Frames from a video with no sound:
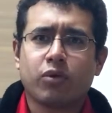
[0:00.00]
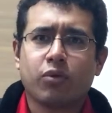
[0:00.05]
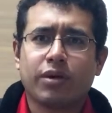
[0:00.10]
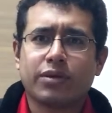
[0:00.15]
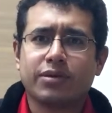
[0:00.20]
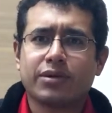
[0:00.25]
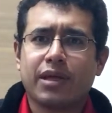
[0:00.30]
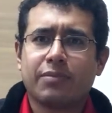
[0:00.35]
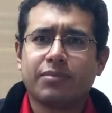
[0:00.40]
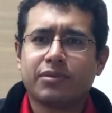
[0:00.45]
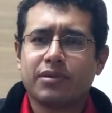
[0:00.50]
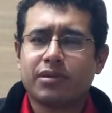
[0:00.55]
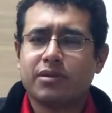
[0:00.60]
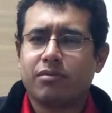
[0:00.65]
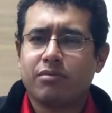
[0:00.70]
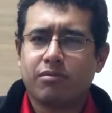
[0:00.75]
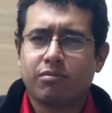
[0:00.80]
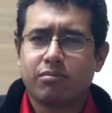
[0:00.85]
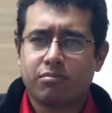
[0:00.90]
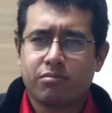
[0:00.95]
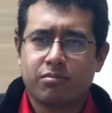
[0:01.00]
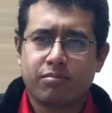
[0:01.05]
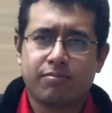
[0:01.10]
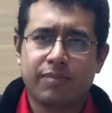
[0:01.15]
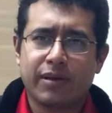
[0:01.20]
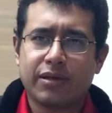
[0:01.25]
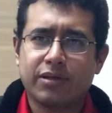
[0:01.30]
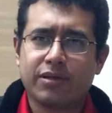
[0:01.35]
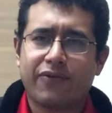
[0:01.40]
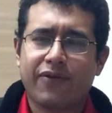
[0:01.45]
quick steps,
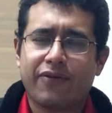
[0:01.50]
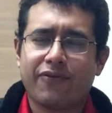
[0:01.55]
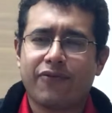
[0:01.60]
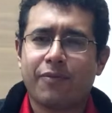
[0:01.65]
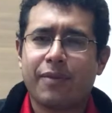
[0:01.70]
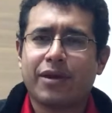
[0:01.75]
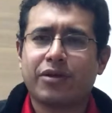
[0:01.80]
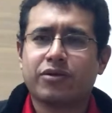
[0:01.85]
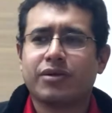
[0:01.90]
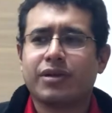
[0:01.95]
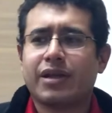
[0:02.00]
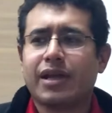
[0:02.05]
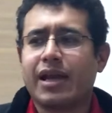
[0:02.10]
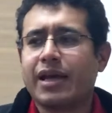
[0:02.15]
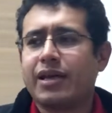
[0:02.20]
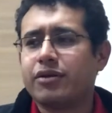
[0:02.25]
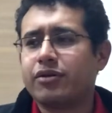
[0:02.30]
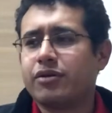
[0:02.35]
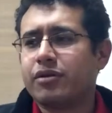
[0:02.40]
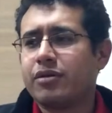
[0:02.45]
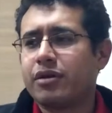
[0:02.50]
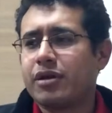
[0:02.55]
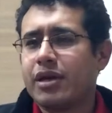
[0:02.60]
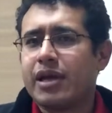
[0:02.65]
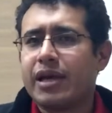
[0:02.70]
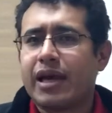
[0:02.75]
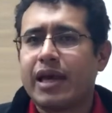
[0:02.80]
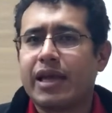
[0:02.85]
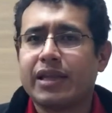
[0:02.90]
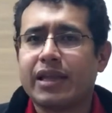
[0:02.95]
piece of information that I entered,
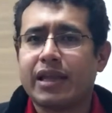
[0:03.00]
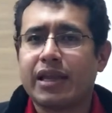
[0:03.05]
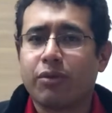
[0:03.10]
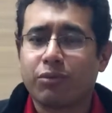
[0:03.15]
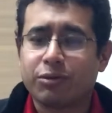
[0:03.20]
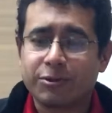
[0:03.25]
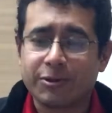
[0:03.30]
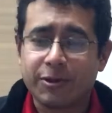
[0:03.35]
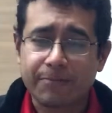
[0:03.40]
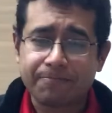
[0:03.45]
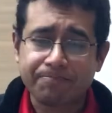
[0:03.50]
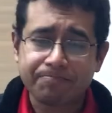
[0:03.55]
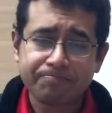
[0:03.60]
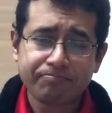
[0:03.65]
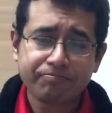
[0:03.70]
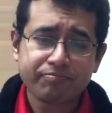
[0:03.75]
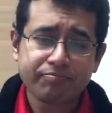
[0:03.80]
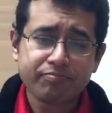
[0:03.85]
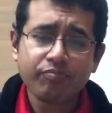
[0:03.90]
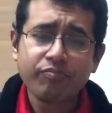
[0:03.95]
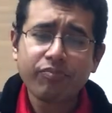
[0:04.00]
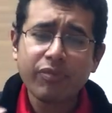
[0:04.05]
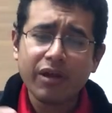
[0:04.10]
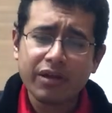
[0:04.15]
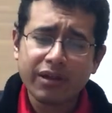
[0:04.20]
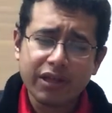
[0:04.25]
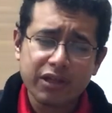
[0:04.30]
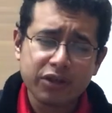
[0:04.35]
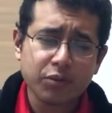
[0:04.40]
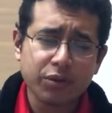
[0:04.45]
and then it was done.
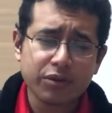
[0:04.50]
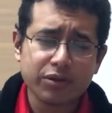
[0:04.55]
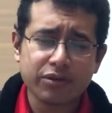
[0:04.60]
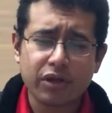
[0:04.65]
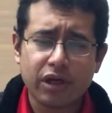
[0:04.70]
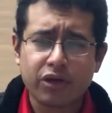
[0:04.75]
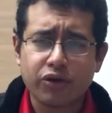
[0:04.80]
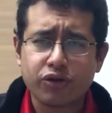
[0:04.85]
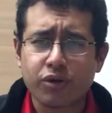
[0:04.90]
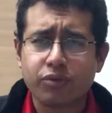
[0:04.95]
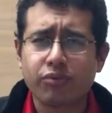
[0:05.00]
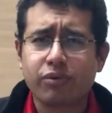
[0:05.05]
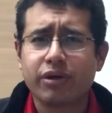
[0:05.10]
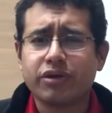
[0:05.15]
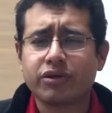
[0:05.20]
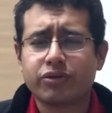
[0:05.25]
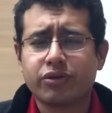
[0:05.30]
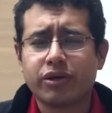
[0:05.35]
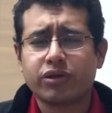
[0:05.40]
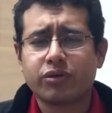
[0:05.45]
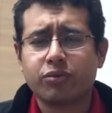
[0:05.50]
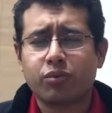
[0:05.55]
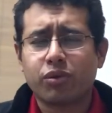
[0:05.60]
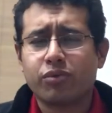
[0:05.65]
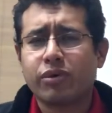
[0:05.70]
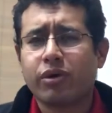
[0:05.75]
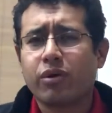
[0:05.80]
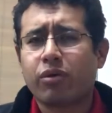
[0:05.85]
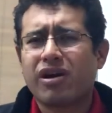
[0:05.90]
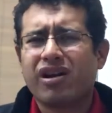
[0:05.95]
This one's the drone registration
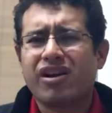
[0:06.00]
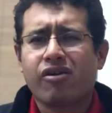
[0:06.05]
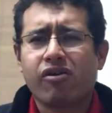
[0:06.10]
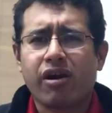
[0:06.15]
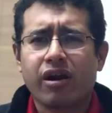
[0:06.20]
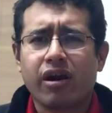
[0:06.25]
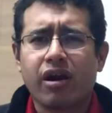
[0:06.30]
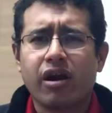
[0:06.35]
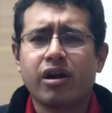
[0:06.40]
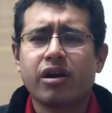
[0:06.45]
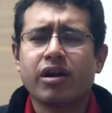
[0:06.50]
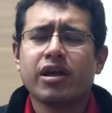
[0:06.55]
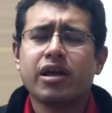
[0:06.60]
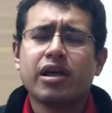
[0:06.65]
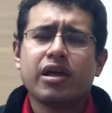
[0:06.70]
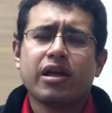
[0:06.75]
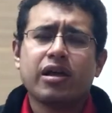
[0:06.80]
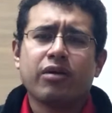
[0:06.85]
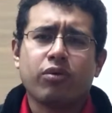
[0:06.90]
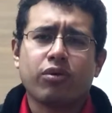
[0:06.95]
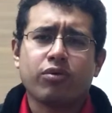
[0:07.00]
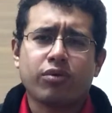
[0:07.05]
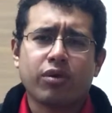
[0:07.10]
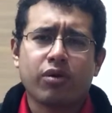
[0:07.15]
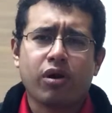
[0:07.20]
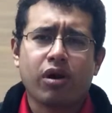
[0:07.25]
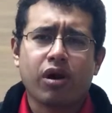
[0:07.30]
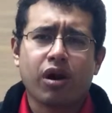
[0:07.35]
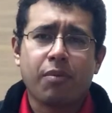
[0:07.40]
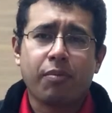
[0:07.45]
will require a credit card, will
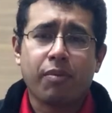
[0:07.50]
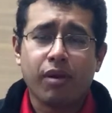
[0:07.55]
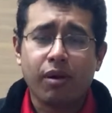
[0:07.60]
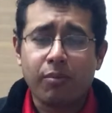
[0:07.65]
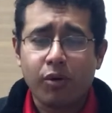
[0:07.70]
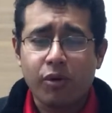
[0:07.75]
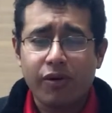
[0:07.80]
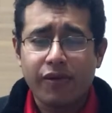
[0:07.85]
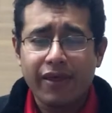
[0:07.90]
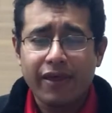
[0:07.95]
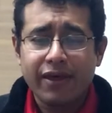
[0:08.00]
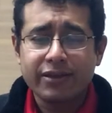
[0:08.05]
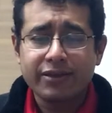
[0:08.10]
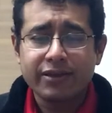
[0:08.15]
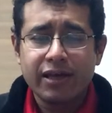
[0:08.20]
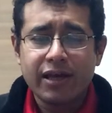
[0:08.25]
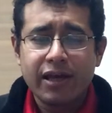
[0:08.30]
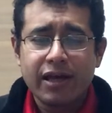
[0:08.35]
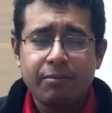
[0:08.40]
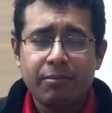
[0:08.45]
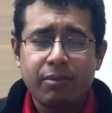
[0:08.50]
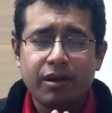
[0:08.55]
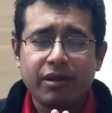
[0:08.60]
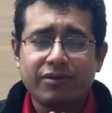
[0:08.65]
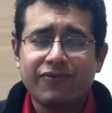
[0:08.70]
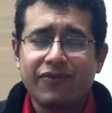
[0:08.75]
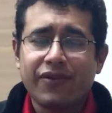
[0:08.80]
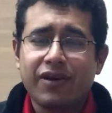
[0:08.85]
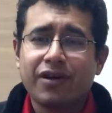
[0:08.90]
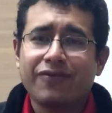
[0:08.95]
require a couple of more things, but
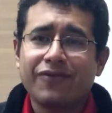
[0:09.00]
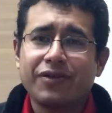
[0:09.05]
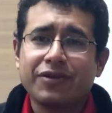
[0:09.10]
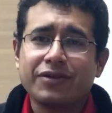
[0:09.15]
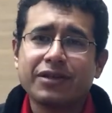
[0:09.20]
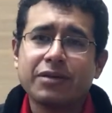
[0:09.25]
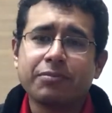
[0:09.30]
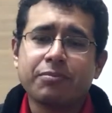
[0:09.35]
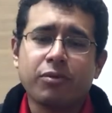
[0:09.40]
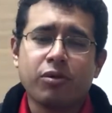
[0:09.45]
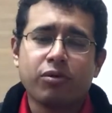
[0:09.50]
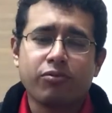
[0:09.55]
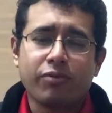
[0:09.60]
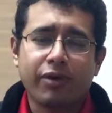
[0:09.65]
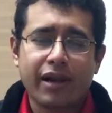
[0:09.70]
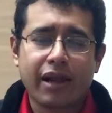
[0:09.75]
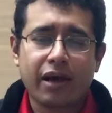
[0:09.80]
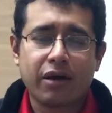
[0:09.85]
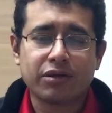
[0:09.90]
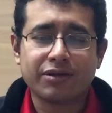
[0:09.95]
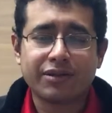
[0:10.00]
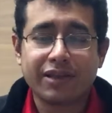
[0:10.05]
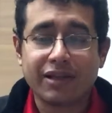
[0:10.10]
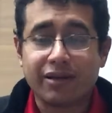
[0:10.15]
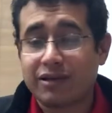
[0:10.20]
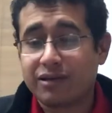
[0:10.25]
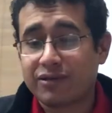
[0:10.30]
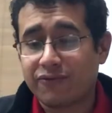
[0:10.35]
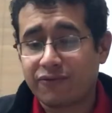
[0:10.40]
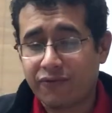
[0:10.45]
it's very, very simple. Right now it
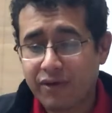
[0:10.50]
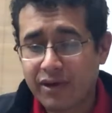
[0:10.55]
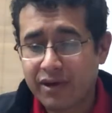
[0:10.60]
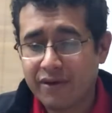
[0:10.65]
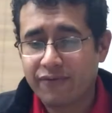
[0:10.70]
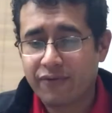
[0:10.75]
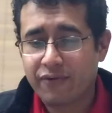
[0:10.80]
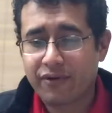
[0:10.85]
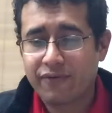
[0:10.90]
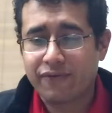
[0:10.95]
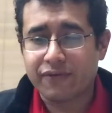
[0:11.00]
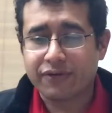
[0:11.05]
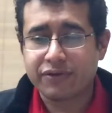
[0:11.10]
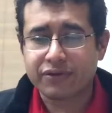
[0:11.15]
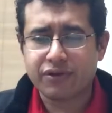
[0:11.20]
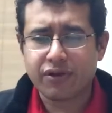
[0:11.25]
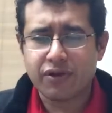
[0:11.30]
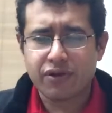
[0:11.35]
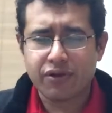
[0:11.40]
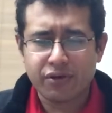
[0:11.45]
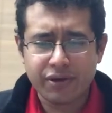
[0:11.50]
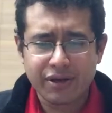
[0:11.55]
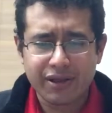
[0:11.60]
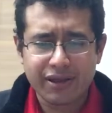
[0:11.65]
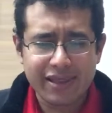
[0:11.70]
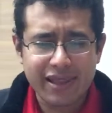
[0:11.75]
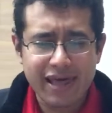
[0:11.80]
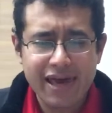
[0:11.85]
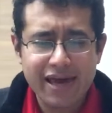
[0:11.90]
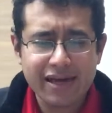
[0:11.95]
still is free for the first
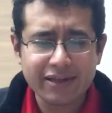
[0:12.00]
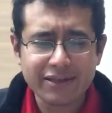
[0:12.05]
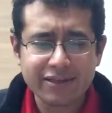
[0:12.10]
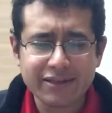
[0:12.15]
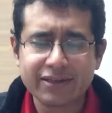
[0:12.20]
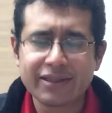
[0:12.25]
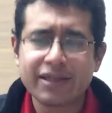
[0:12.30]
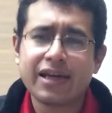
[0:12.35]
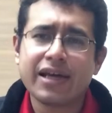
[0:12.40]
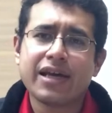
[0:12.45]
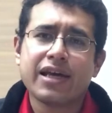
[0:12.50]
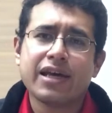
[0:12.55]
30 days.